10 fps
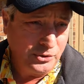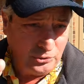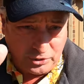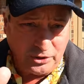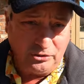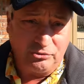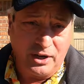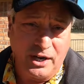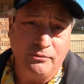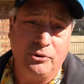you can
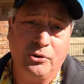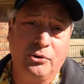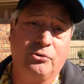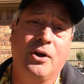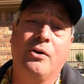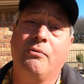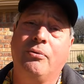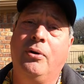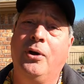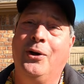decide for yourself
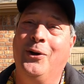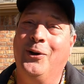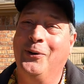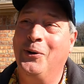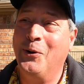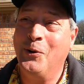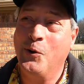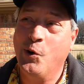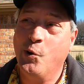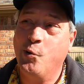
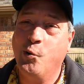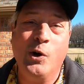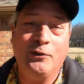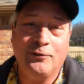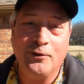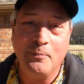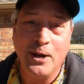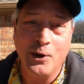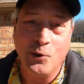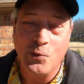what's the
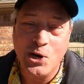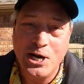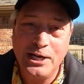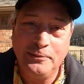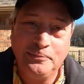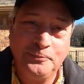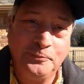better one.